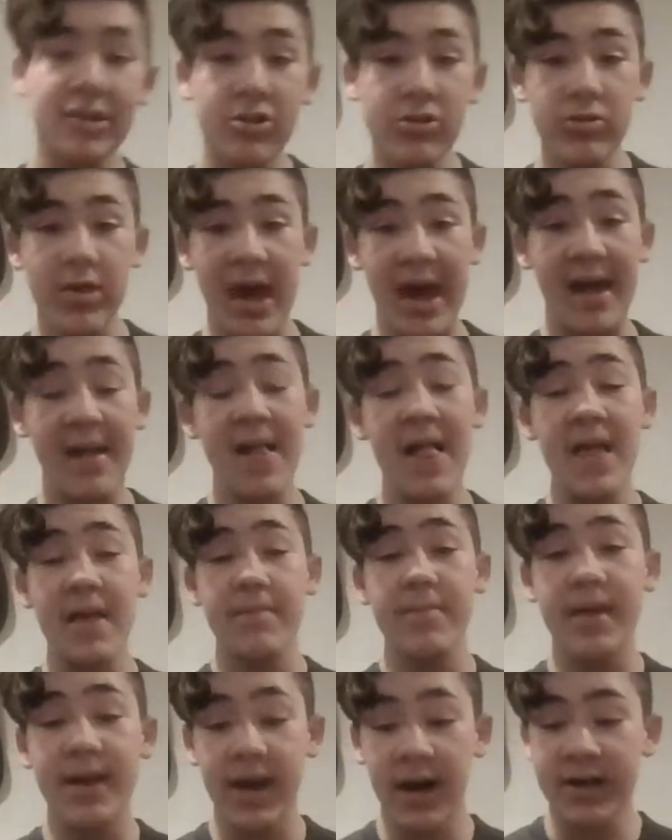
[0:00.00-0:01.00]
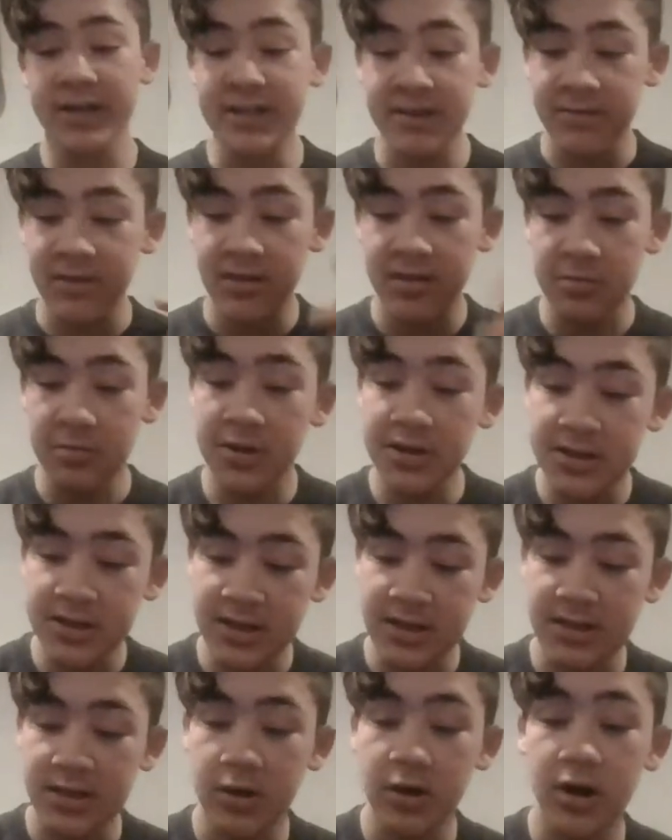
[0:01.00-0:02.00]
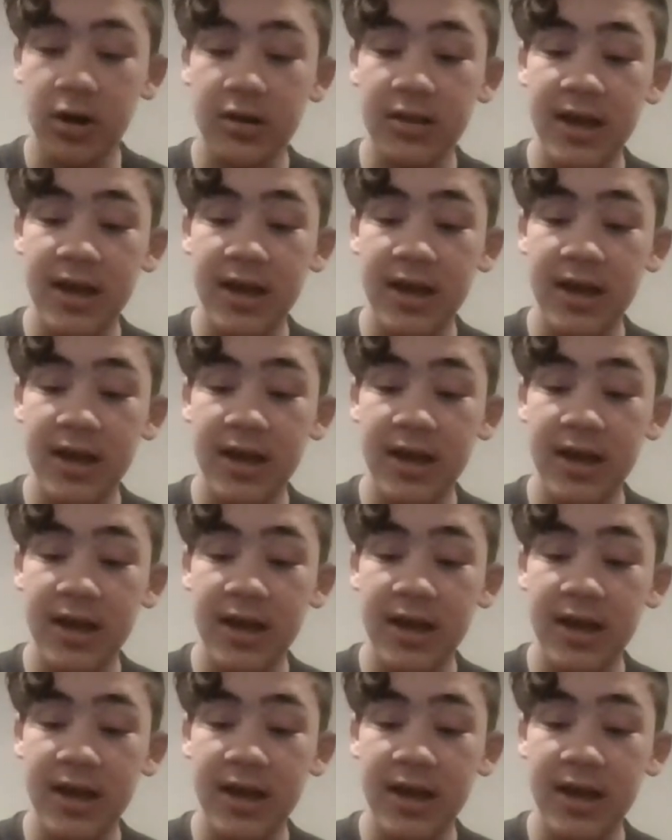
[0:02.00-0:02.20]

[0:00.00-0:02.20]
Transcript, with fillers: do that because of the 360 hook.